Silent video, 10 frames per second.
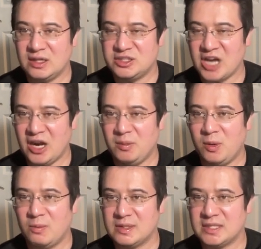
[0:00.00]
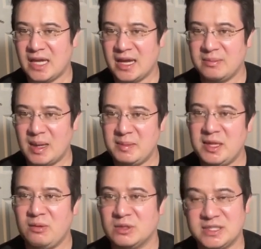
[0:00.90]
Shadow Ball once again. Maybe
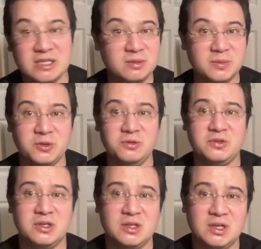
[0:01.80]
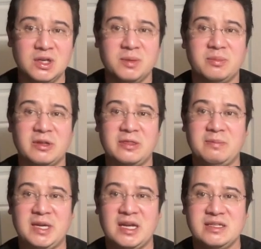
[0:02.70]
they were single moved. But
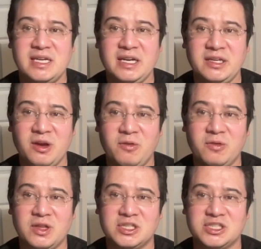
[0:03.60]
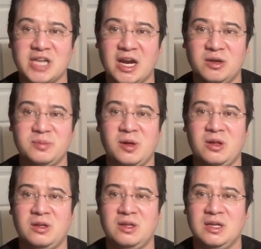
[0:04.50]
because they didn't go for the Shadow
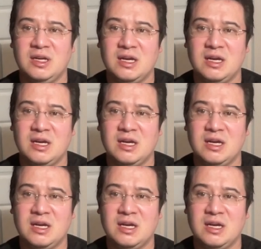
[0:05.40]
Ball,